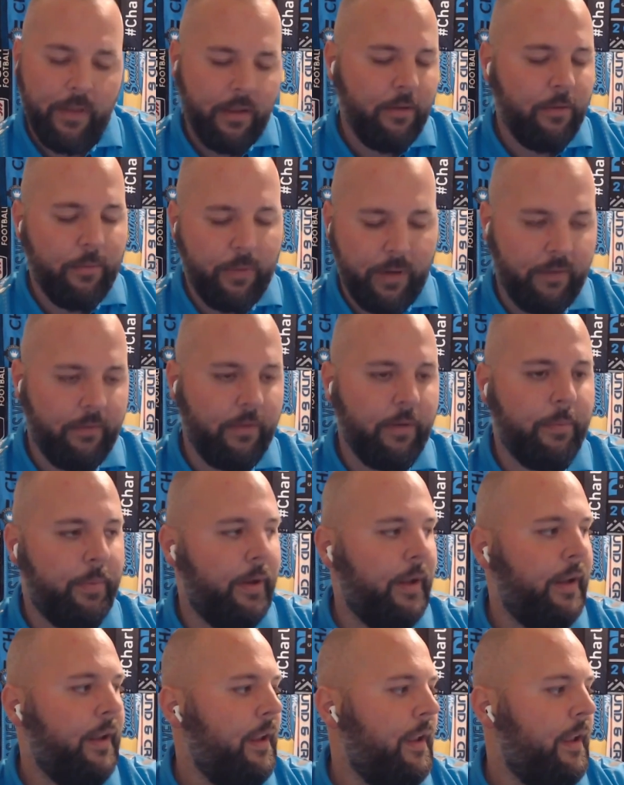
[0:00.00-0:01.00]
whatever.
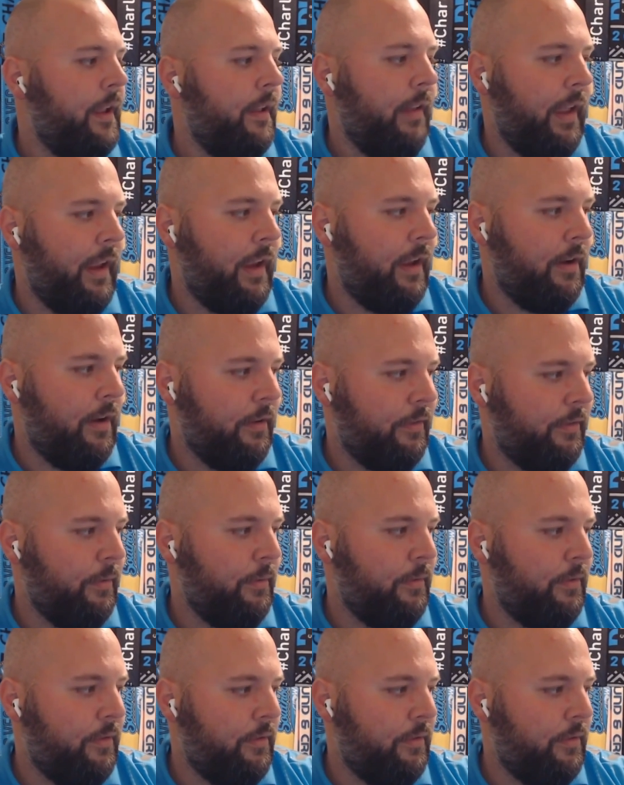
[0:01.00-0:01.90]
But like, also